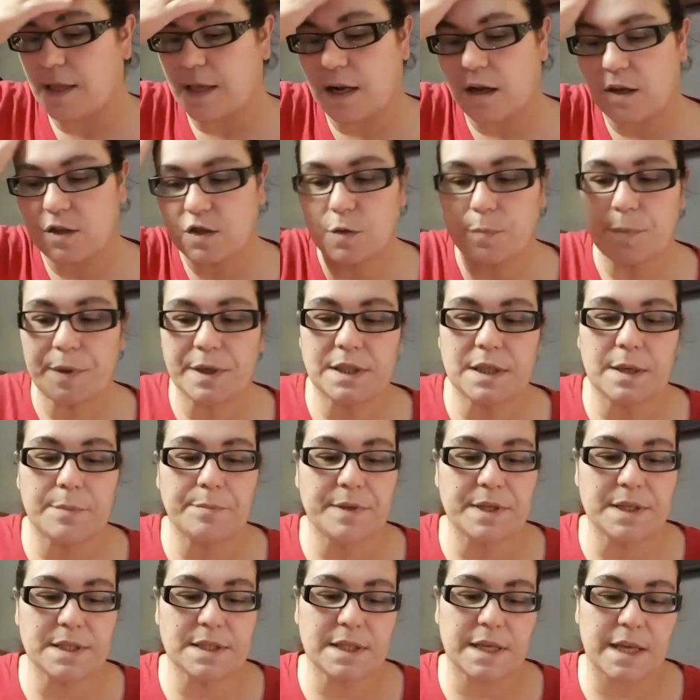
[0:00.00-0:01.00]
Then I also picked
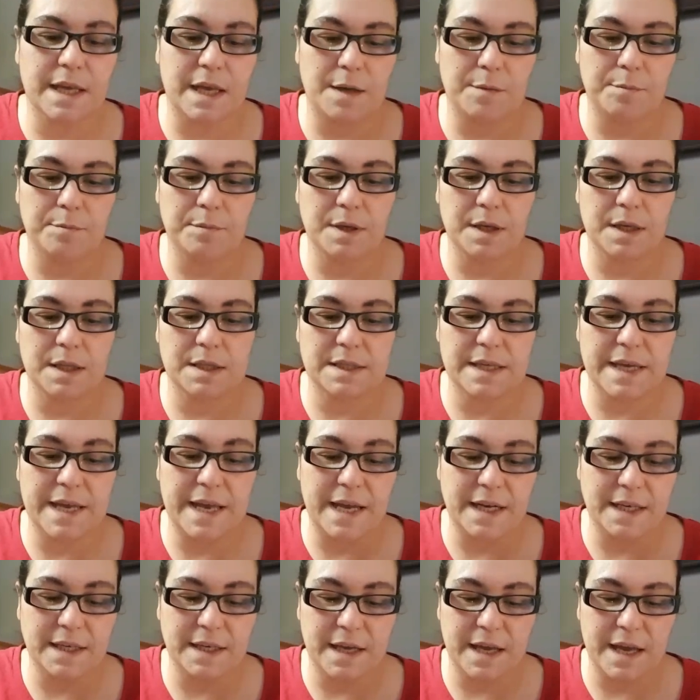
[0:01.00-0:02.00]
up this game. It's a
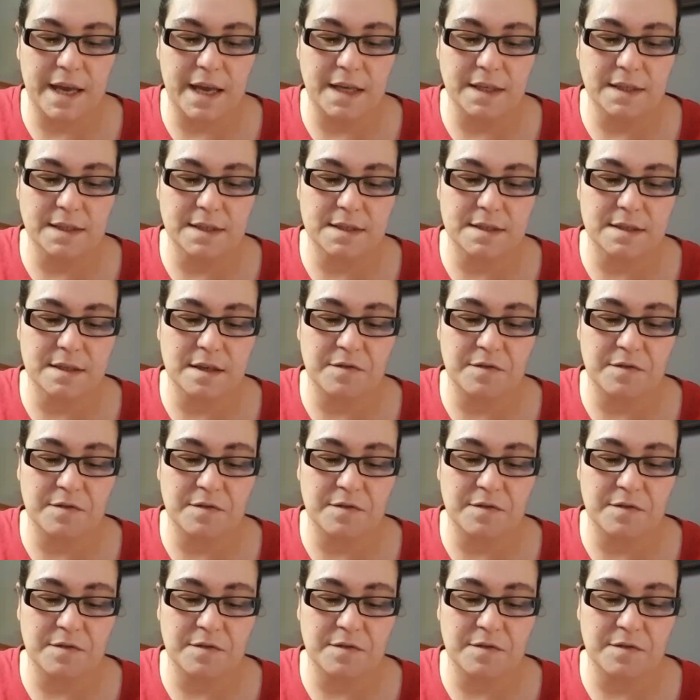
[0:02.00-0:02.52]
head case,